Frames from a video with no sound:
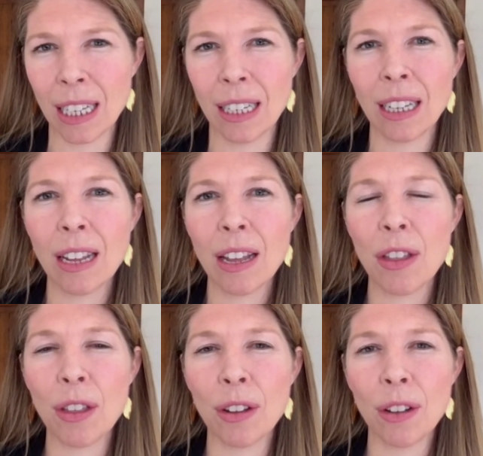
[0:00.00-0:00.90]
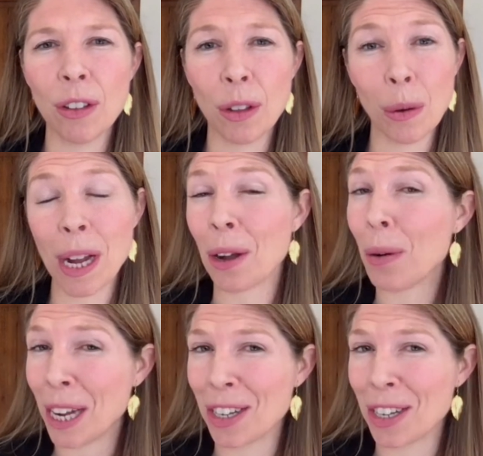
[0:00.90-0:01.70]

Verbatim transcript: in the the quite quick